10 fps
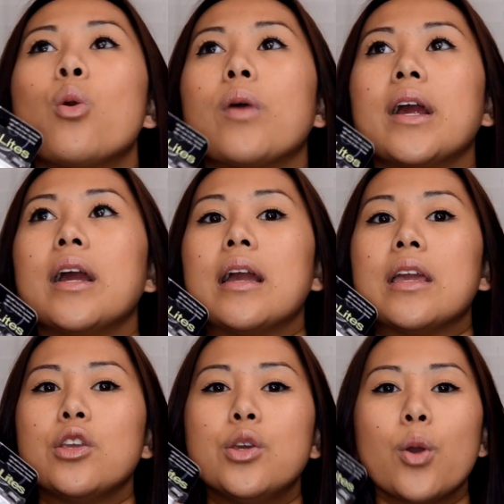where
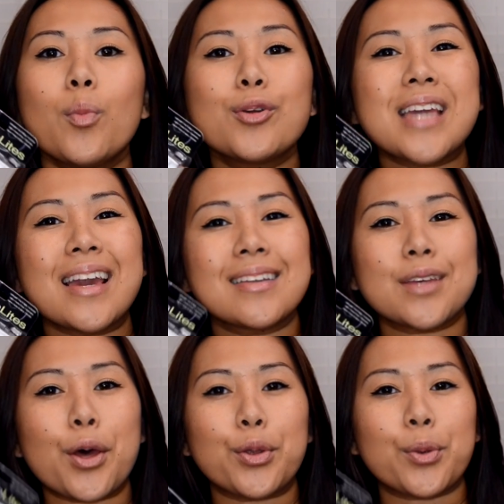you almost can't
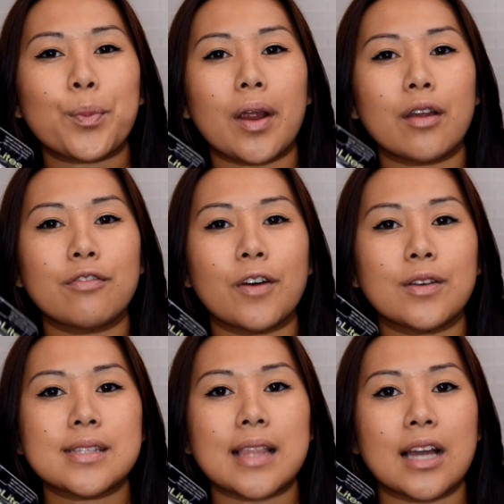tell you're wearing
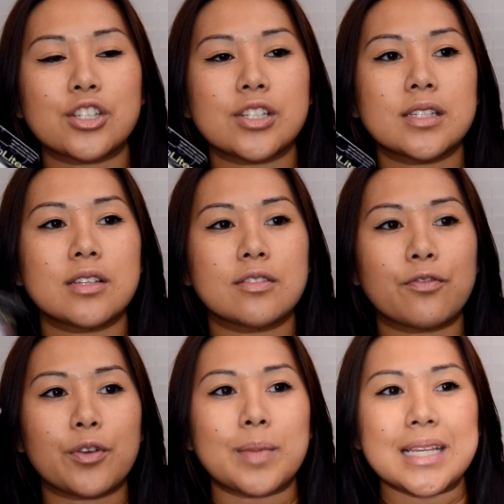false lashes, and
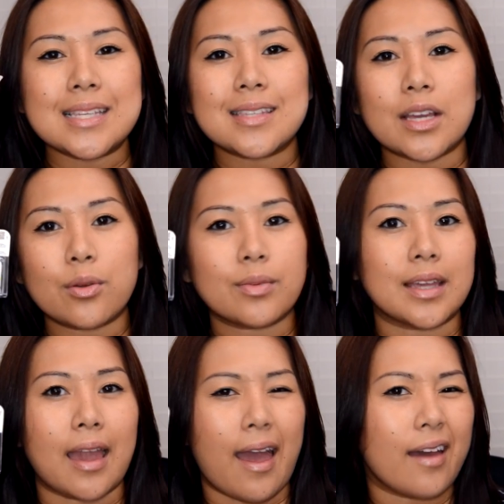for me, since I don't
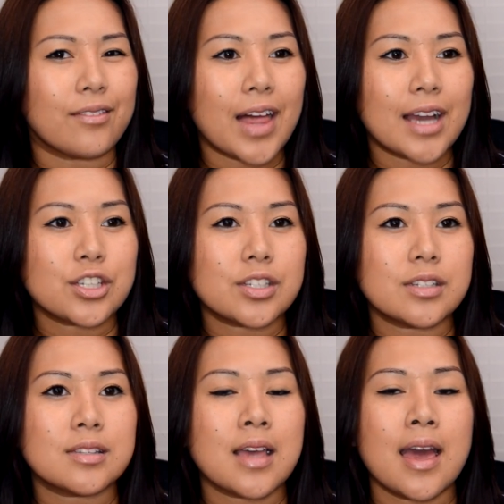really have
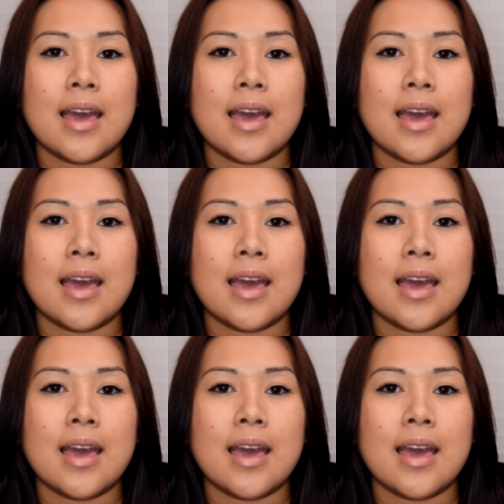lashes,